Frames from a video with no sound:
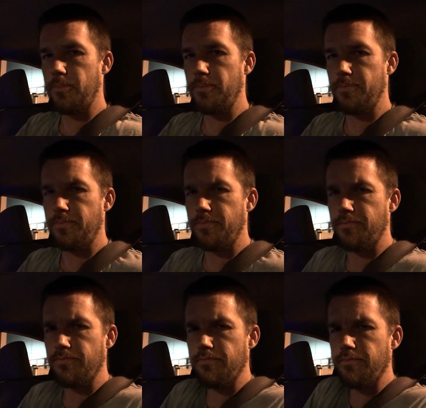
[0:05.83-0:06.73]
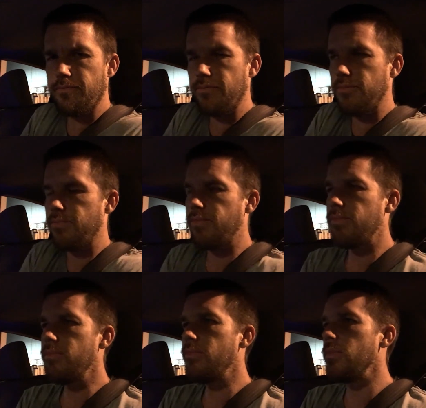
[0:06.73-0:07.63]

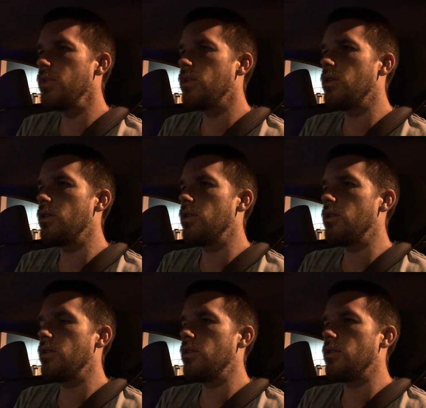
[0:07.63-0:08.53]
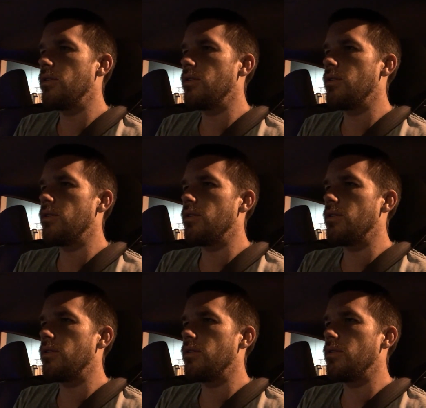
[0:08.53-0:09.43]

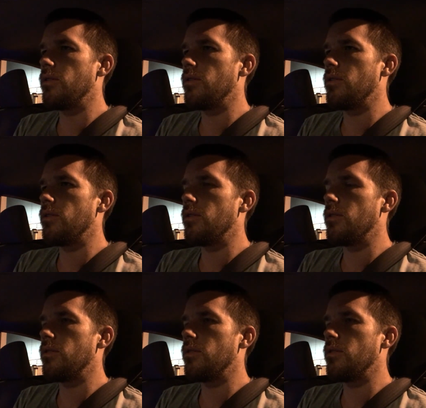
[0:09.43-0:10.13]
(silence)